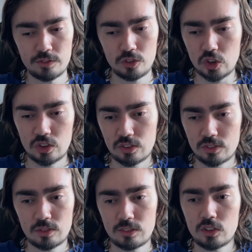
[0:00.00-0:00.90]
Just
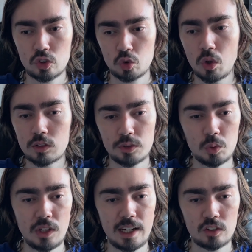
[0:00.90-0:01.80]
scrolling through
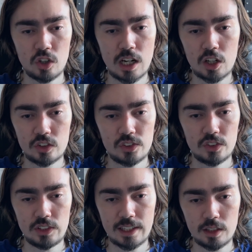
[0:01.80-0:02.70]
TikTok, I got
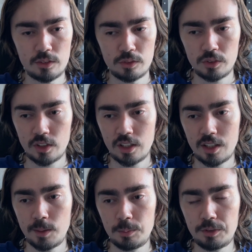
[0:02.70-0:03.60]
sick of
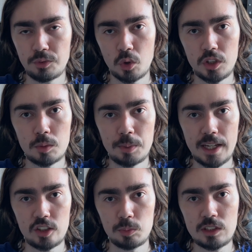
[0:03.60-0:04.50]
my For You
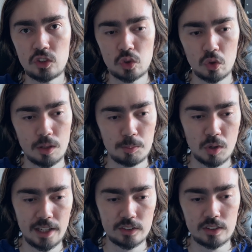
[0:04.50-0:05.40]
page being so
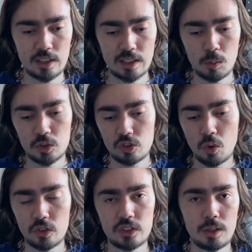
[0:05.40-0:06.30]
depressed, and then I was
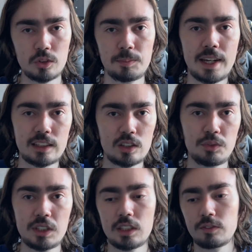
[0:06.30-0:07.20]
noticing it was making this
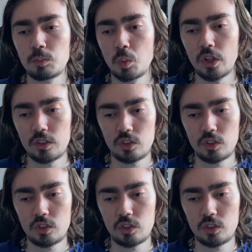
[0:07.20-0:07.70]
feel even worse.